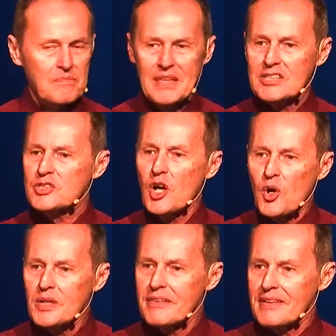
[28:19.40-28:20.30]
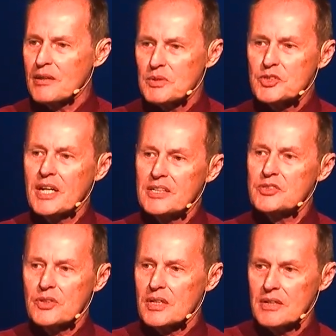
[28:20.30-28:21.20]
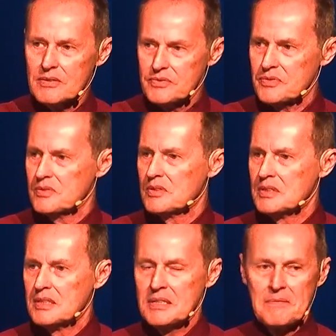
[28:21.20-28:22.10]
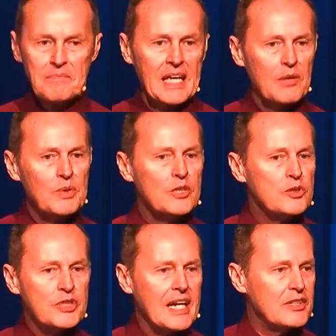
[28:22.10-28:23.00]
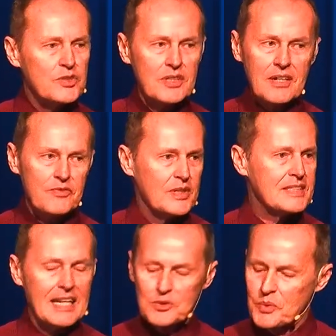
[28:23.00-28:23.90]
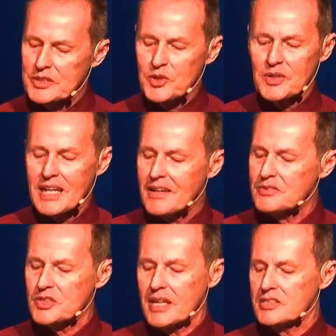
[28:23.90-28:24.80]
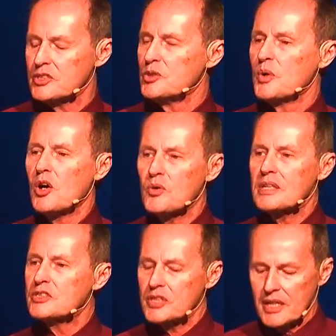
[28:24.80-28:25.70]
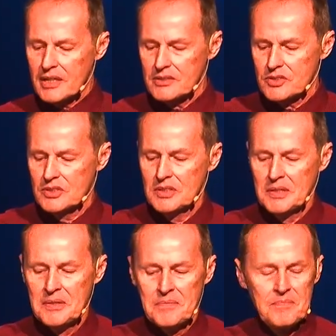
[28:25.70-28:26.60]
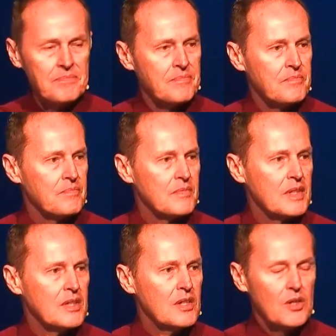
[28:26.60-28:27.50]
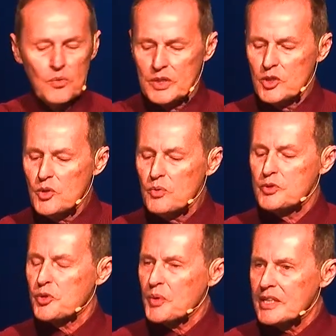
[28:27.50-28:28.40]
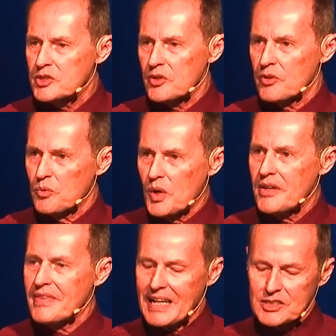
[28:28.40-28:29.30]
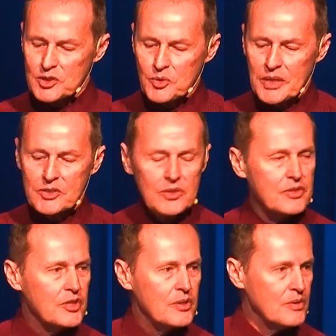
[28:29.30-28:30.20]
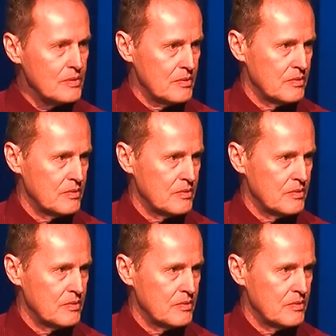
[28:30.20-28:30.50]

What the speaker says: that's the only thing that will change your love. And when you change your love, friends, that's when your life changes. You will only change when you treasure the one that has treasured you.